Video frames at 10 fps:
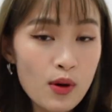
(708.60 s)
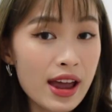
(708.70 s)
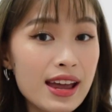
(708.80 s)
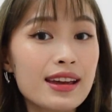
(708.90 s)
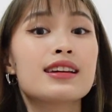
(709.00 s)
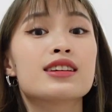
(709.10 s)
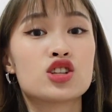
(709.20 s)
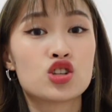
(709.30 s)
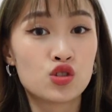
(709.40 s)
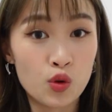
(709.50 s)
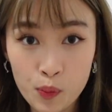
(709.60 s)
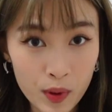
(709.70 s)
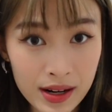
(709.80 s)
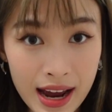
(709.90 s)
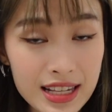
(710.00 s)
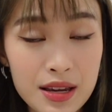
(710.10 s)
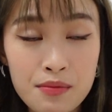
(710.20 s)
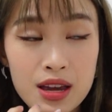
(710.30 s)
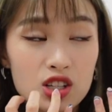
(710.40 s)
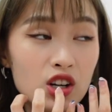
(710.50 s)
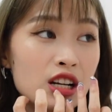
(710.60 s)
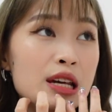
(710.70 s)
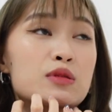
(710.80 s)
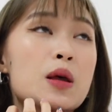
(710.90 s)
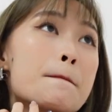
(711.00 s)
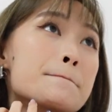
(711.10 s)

way, it is super nice. It makes your lips